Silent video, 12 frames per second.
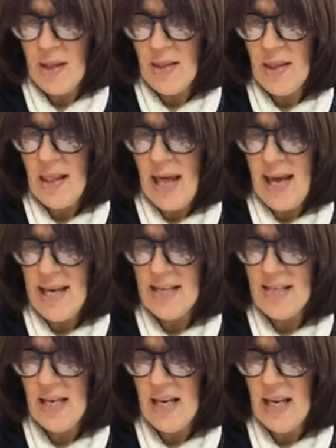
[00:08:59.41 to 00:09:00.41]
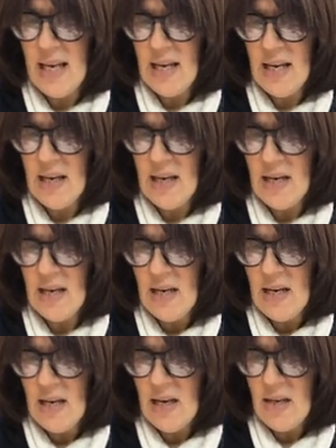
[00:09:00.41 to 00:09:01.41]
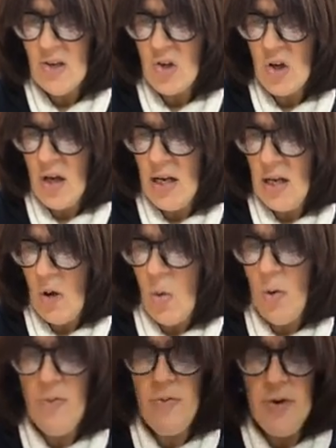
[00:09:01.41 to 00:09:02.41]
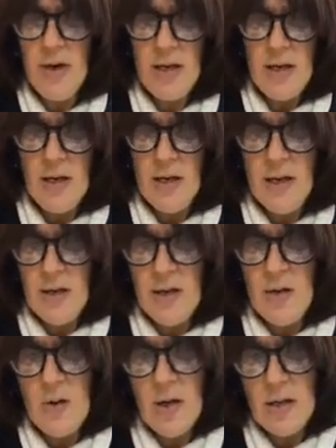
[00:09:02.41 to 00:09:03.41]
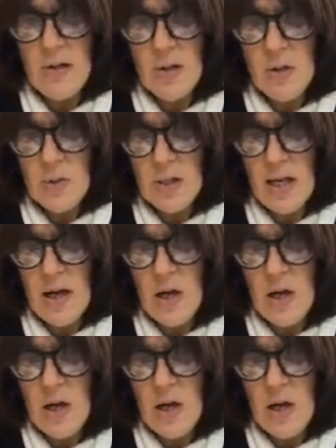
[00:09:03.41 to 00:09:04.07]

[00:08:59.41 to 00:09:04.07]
light is hitting it and shining off of it. Okay, so it's like a